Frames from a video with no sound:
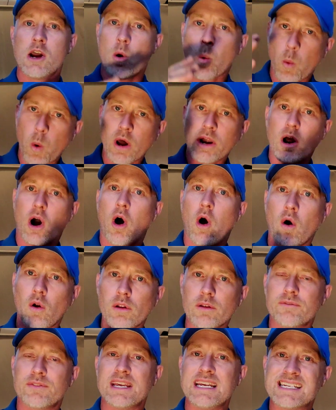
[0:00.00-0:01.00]
what
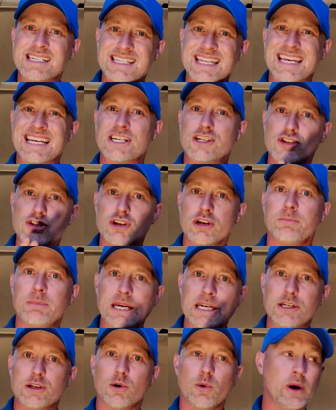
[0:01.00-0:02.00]
all of these things should
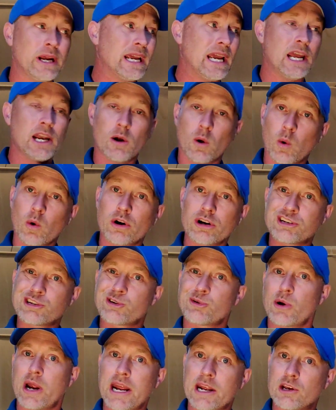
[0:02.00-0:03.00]
be doing in order to
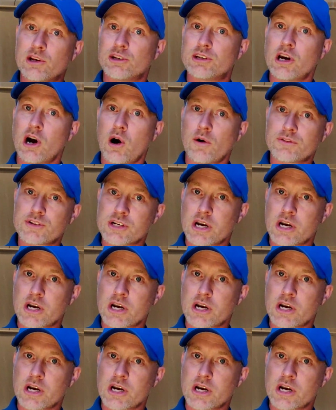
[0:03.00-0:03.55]
create good golf